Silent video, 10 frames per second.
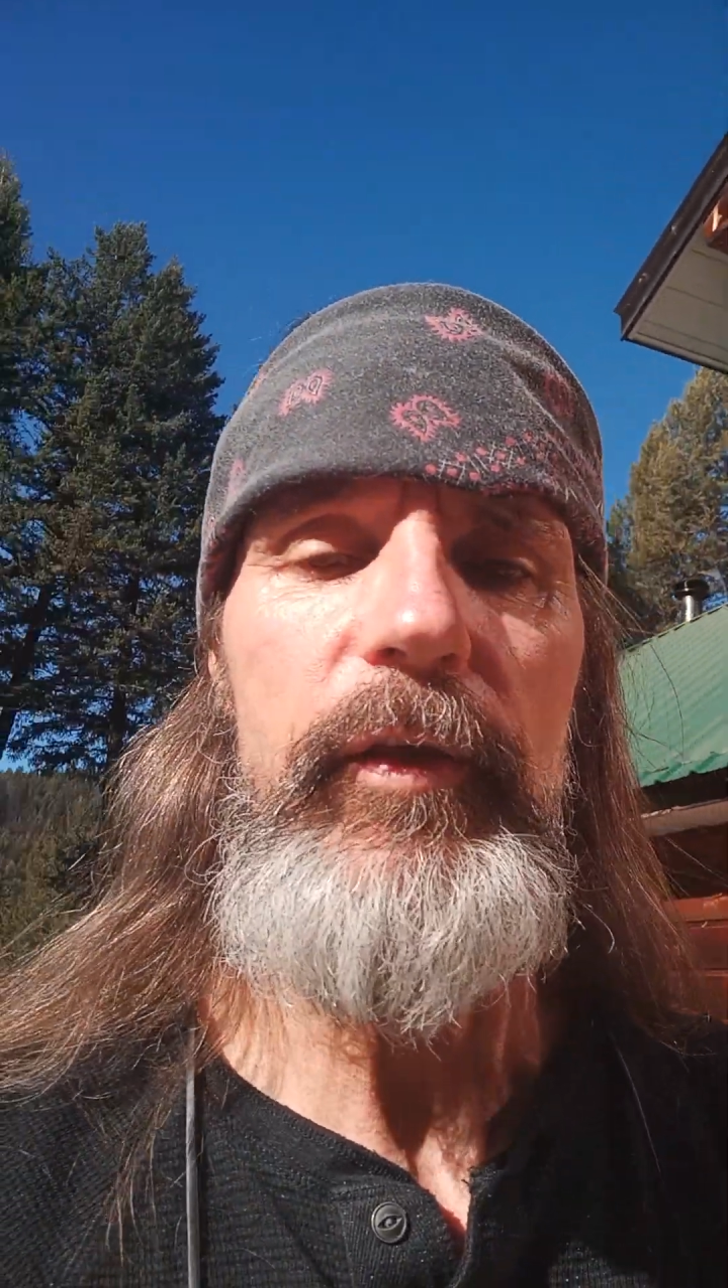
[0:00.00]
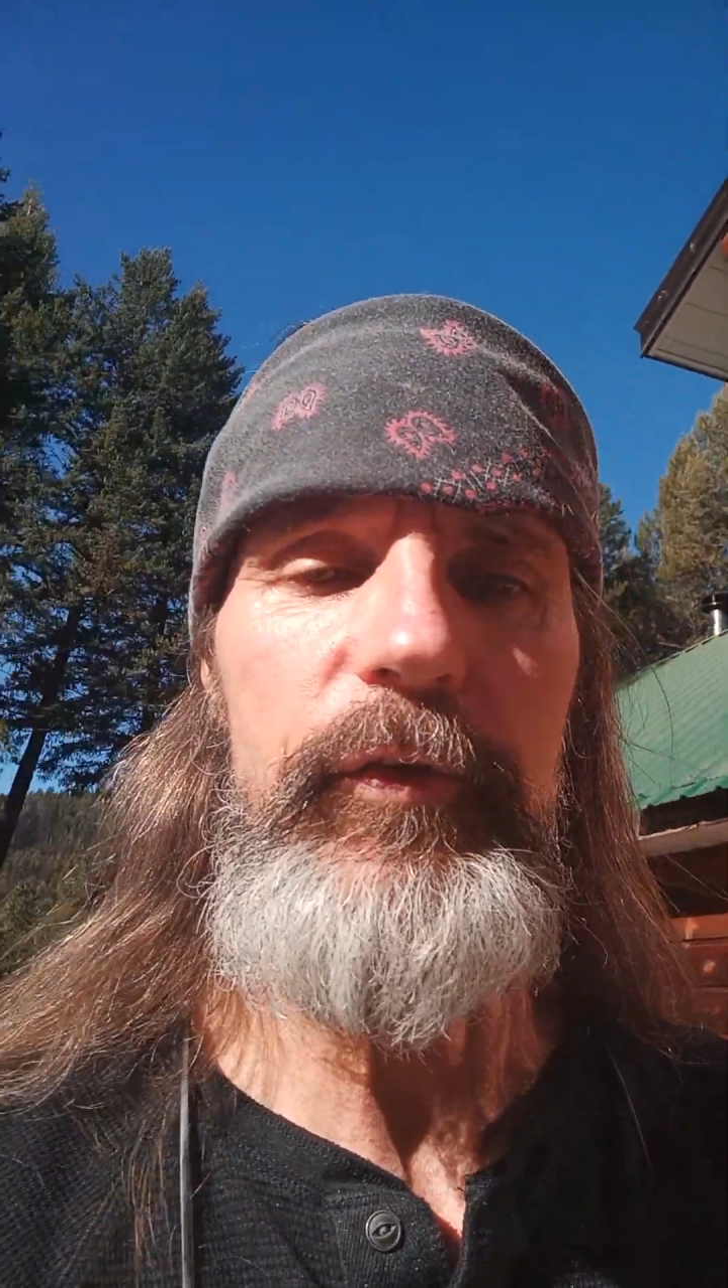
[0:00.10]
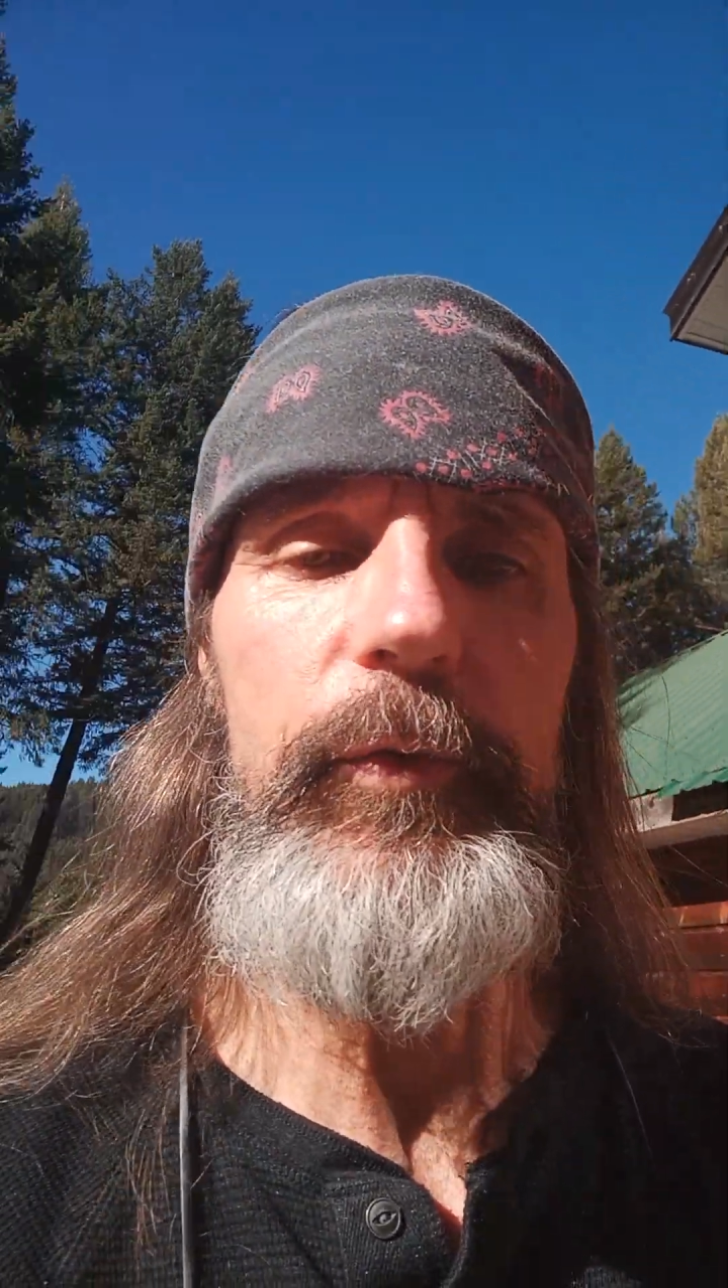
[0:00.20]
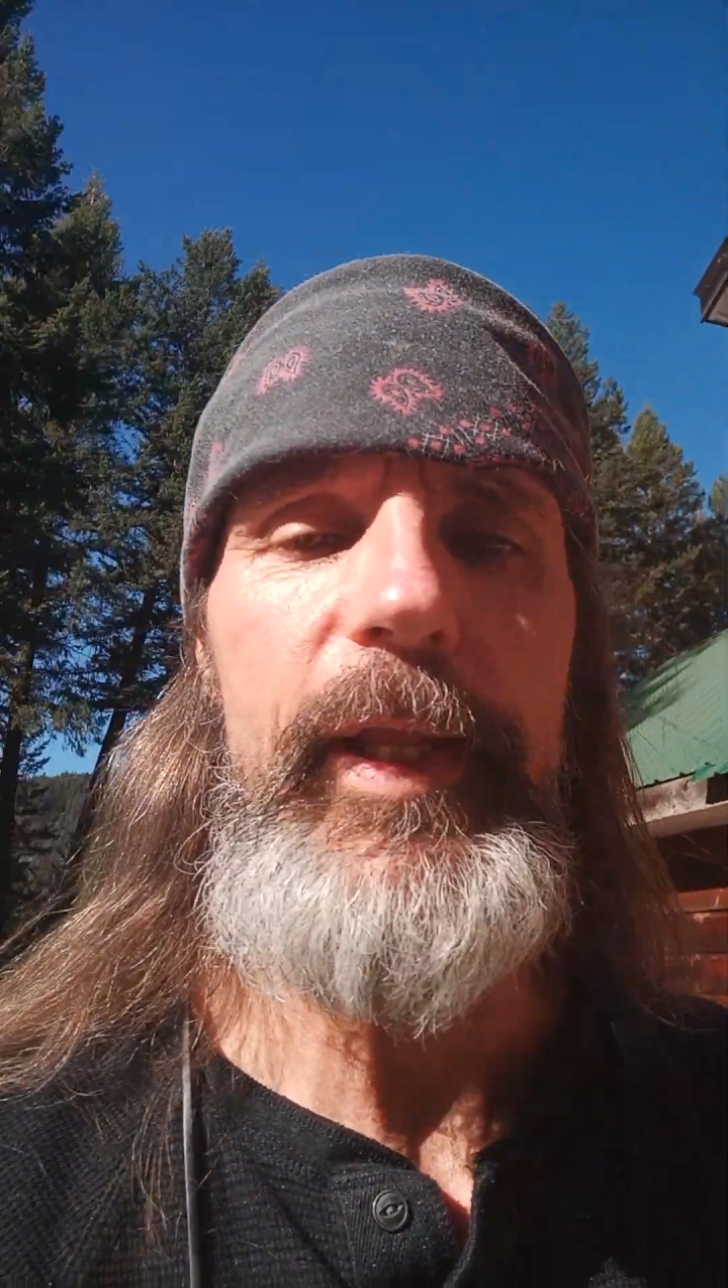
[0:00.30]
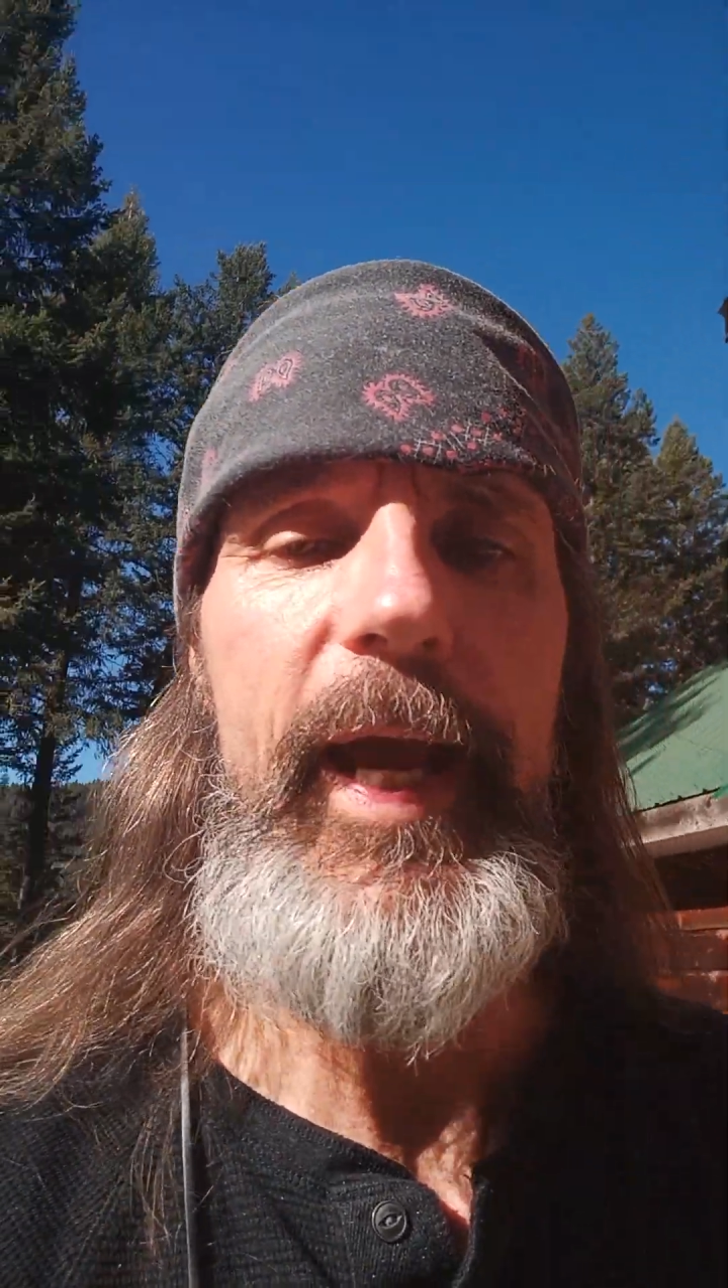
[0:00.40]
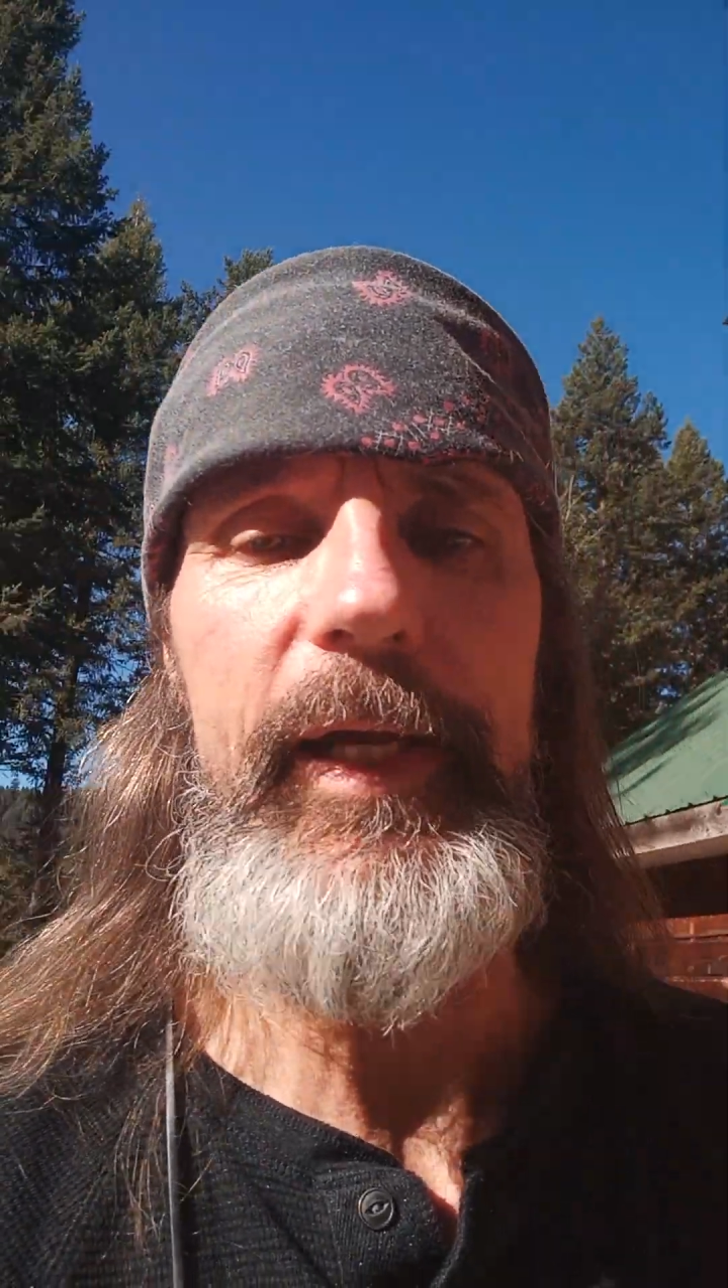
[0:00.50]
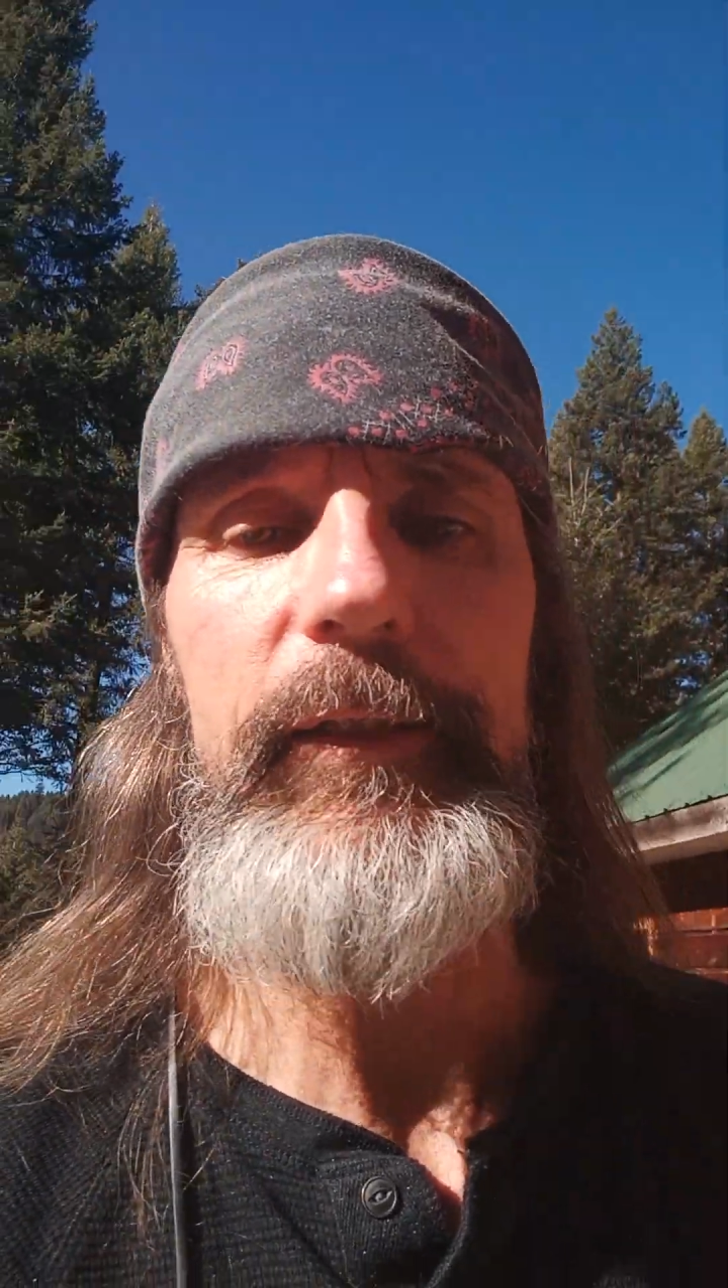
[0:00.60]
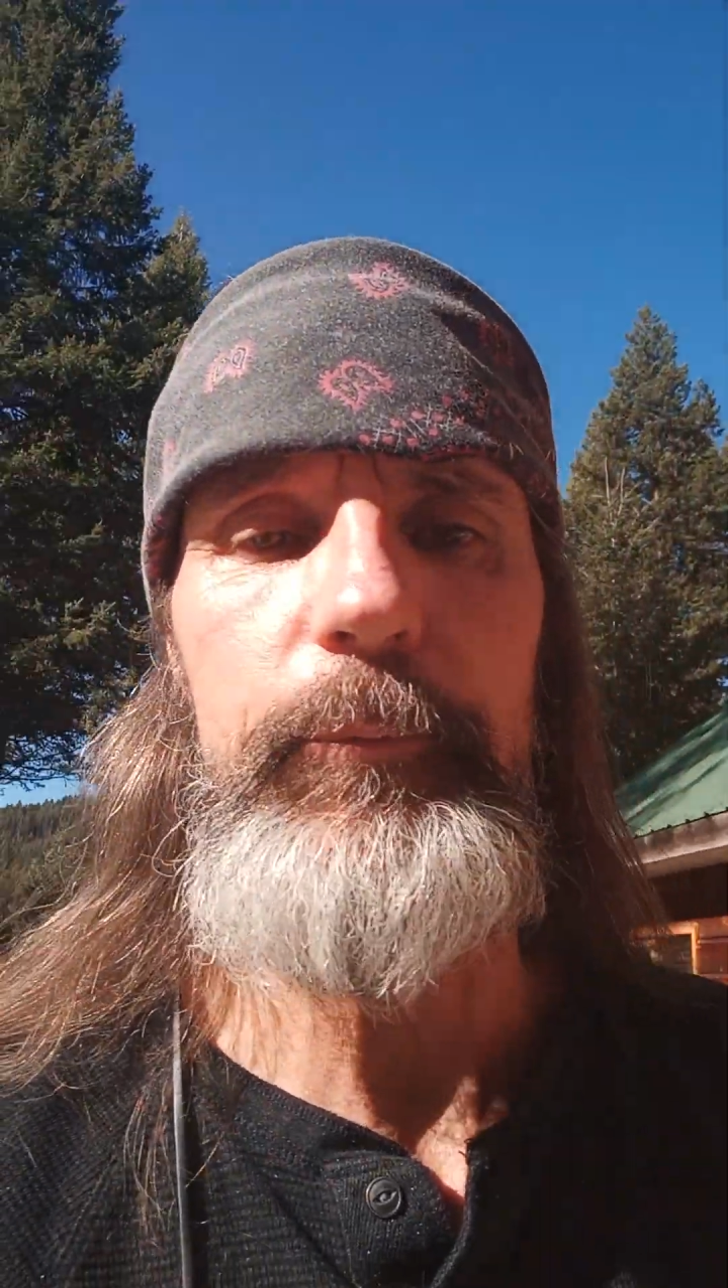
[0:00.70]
through the act